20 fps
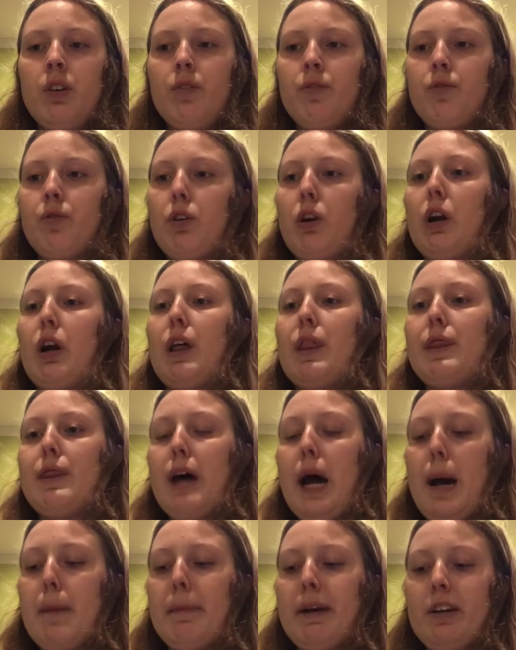for
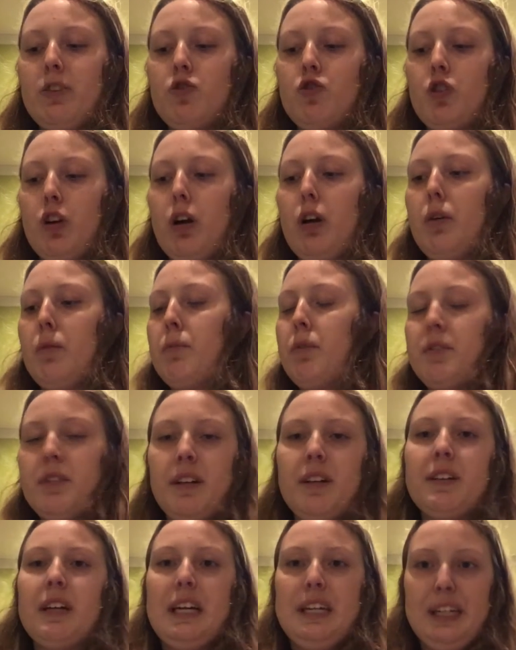that mixture,
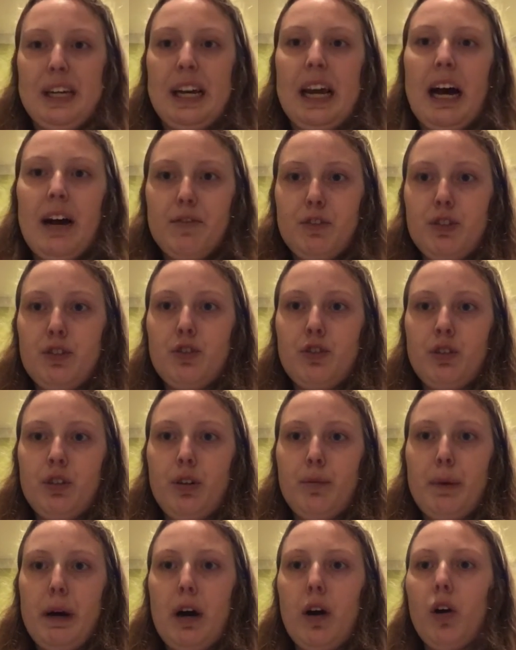since I did have to
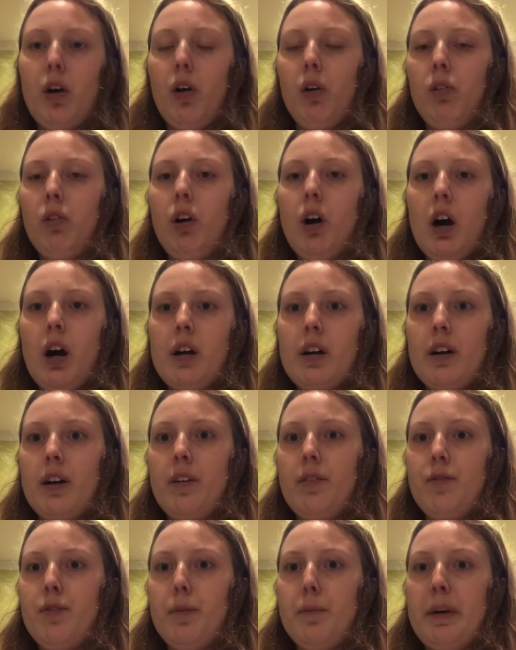scoop out a lot
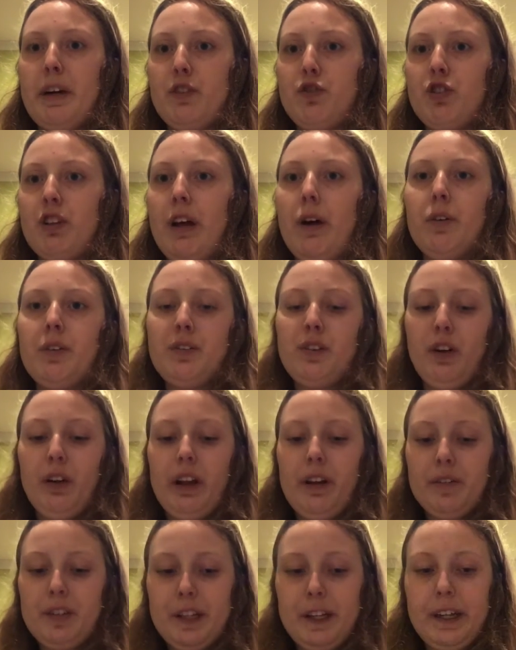of the mixture that was still
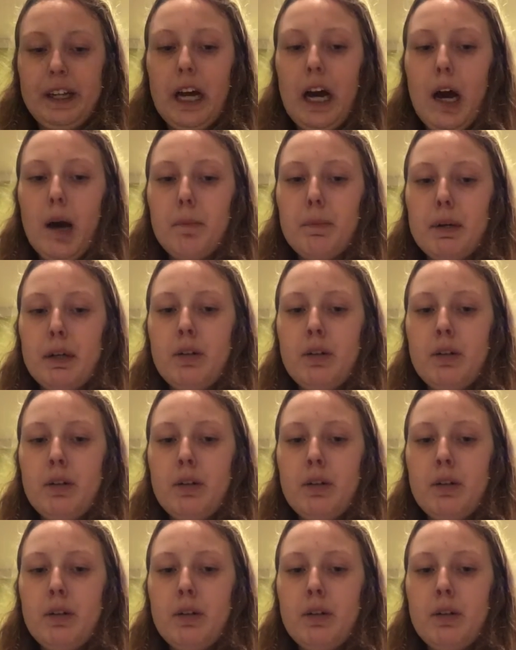left in the cup.